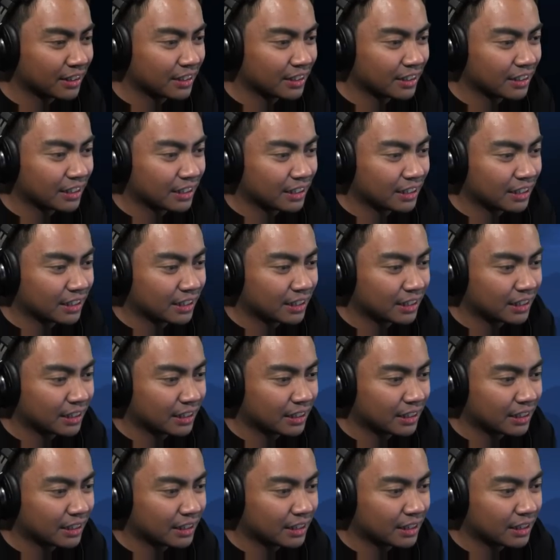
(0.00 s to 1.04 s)
Oh no, Roi,
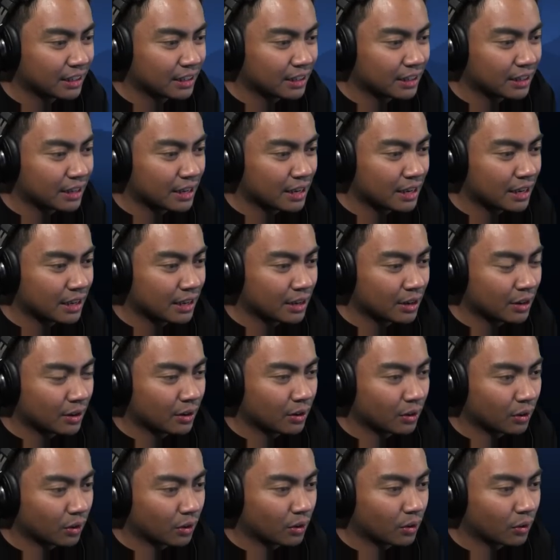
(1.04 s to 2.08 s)
I can't get up because my
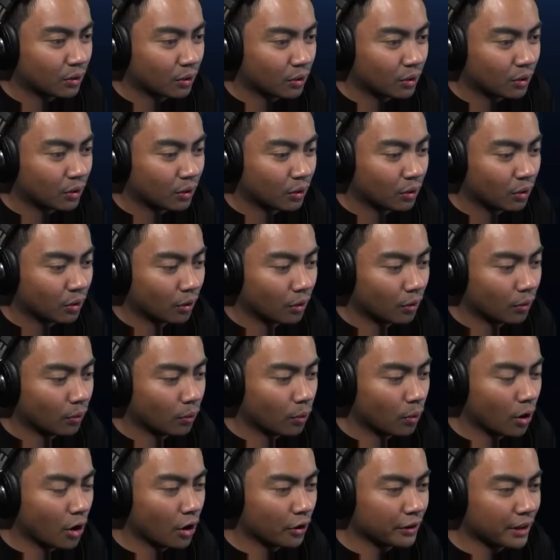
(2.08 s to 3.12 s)
leprechaun potion.
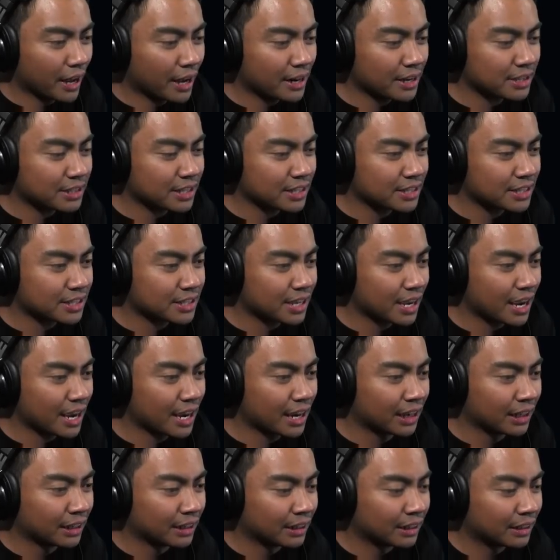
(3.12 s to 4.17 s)
Whoa, that is
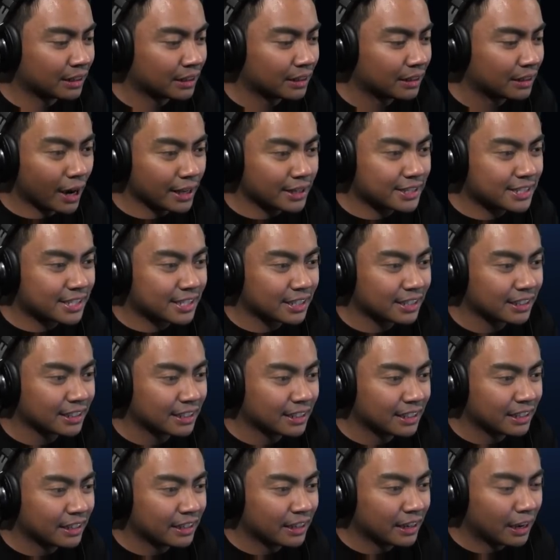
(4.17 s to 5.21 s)
insane. What?
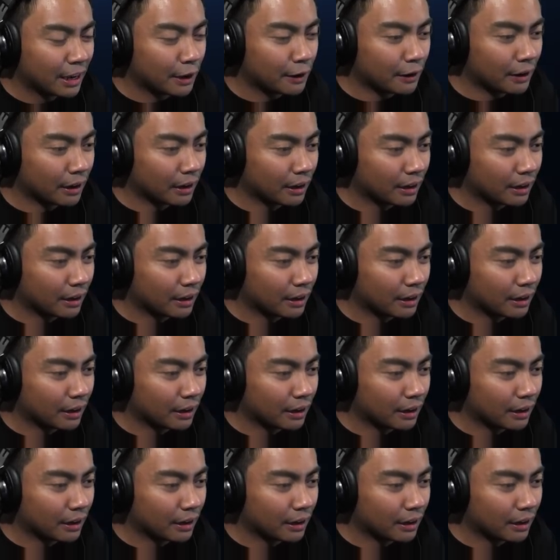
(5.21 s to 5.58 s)
What happened?